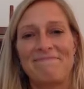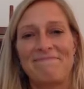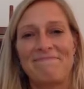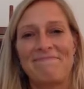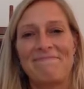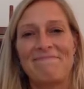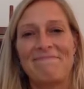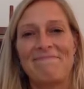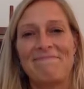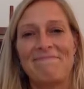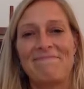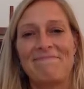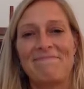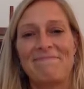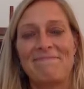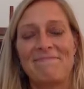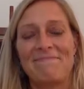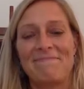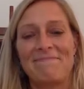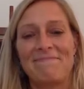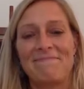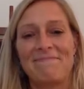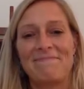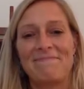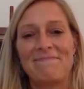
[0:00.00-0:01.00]

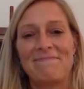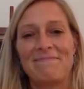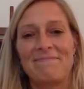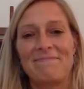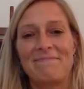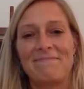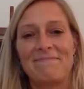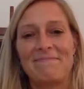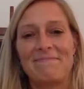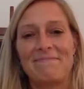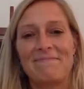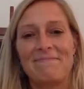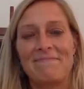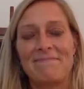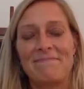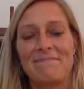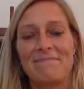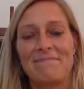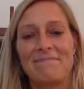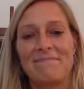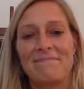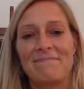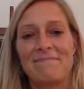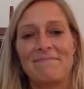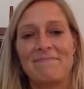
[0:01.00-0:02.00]

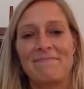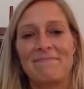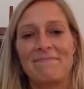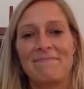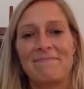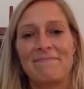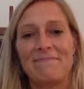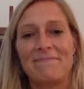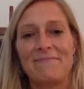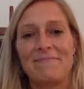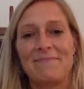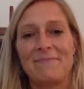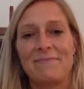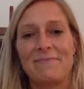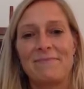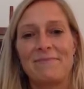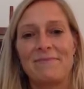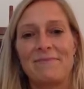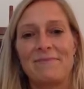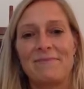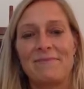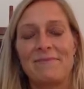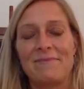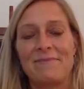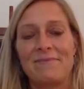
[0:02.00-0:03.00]

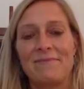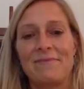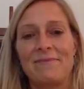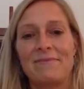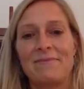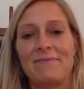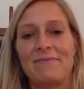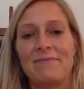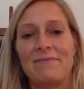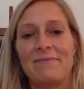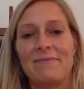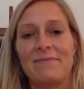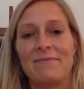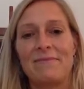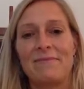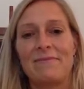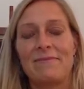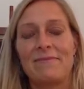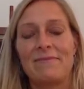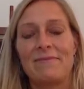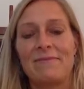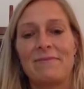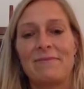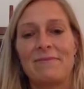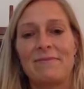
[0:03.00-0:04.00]

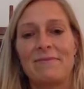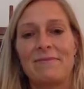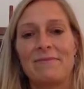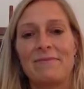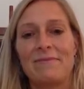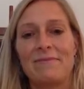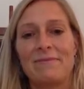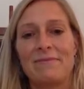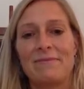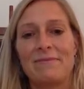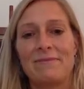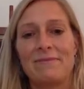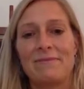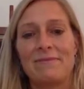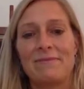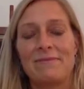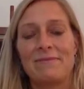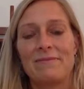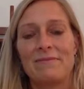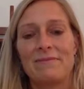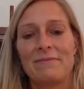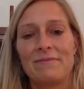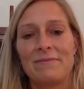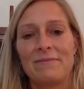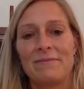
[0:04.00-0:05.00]

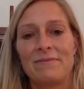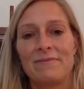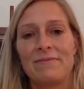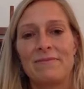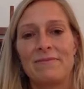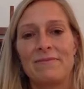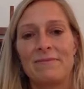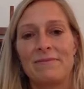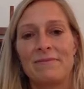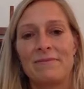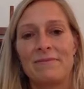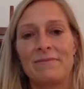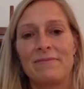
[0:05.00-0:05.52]
[no speech]